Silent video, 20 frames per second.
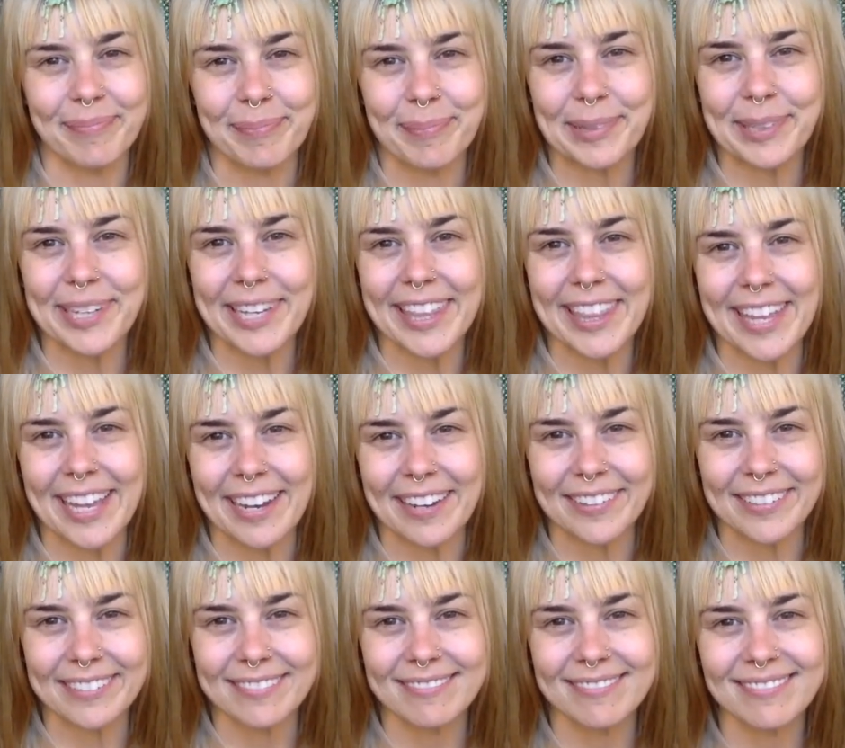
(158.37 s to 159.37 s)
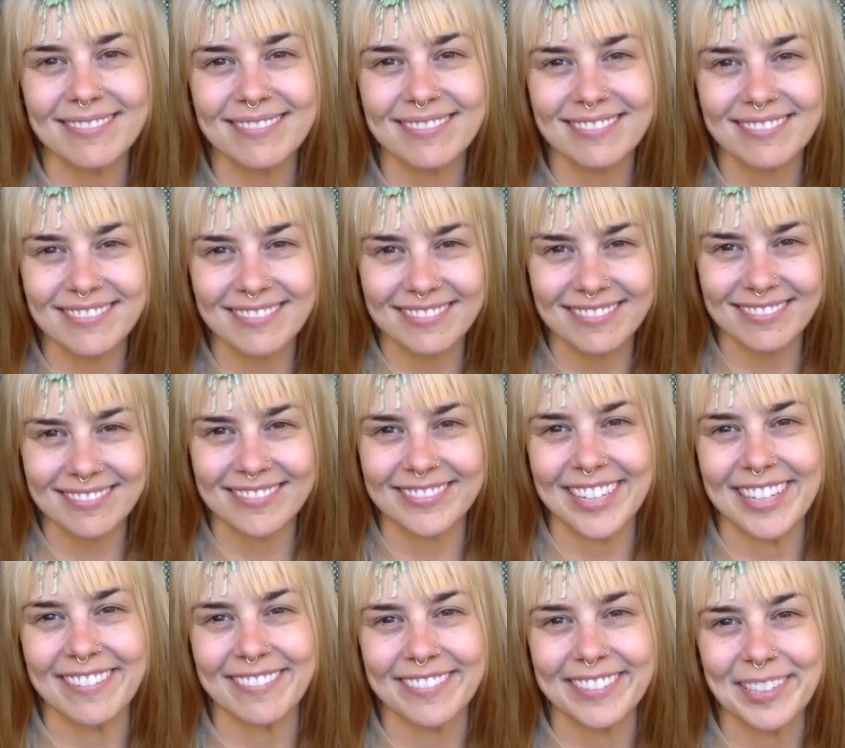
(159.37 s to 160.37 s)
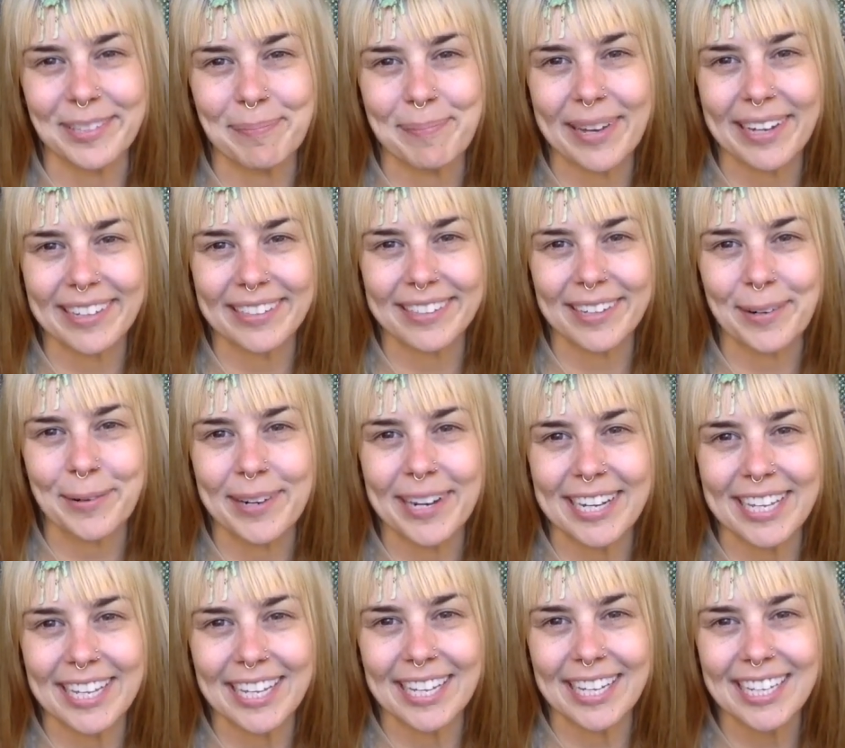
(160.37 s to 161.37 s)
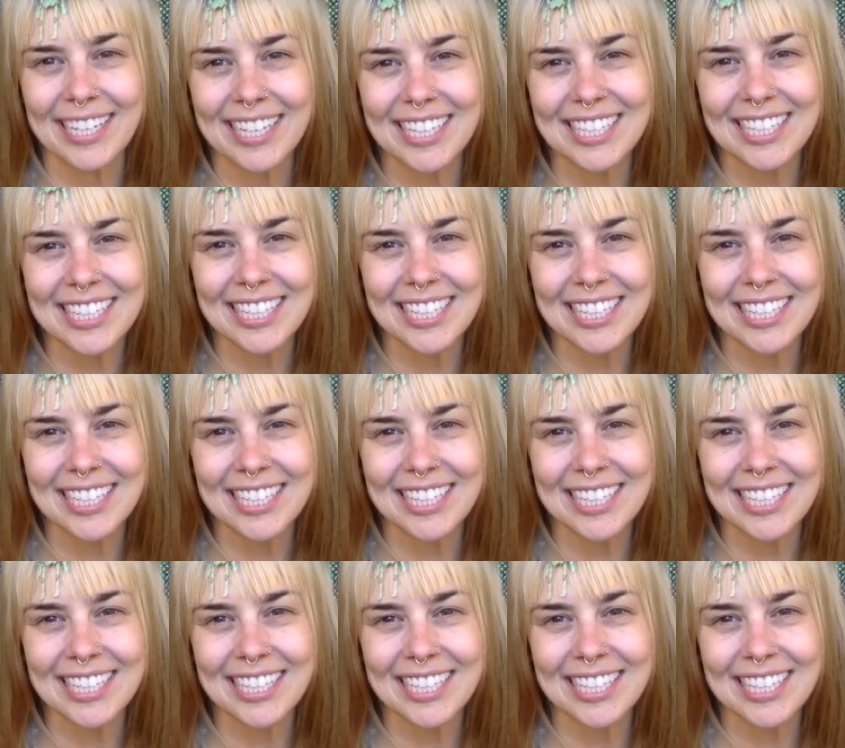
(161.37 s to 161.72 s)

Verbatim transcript: Breathe out and feel better already.